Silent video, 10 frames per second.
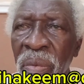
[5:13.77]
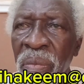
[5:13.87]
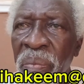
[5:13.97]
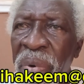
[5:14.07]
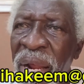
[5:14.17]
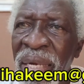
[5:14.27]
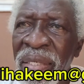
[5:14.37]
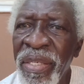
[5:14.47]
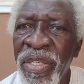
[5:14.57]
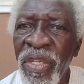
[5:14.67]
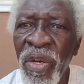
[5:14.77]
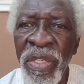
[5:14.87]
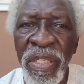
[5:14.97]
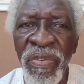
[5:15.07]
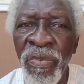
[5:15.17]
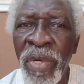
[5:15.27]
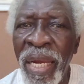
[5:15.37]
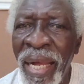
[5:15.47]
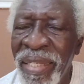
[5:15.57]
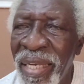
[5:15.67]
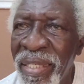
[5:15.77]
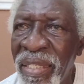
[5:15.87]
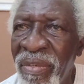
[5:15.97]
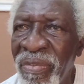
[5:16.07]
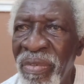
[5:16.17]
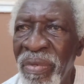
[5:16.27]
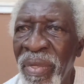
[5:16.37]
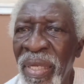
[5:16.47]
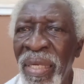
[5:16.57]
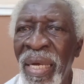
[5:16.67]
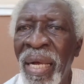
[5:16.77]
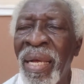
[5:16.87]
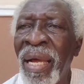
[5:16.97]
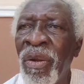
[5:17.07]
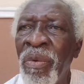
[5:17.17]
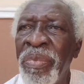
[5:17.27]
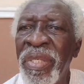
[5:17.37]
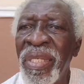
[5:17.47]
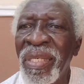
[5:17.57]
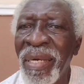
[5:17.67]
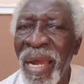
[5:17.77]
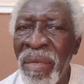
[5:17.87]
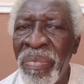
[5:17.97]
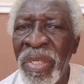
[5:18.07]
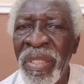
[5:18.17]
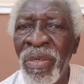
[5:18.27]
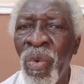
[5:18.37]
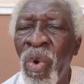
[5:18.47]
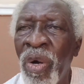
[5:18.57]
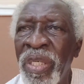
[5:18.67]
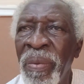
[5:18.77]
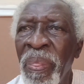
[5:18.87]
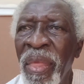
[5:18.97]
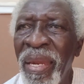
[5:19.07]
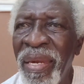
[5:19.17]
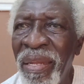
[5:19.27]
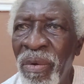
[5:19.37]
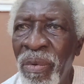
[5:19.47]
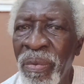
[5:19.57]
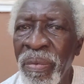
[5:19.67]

Brand is not even an adjective and cannot be describing the word new.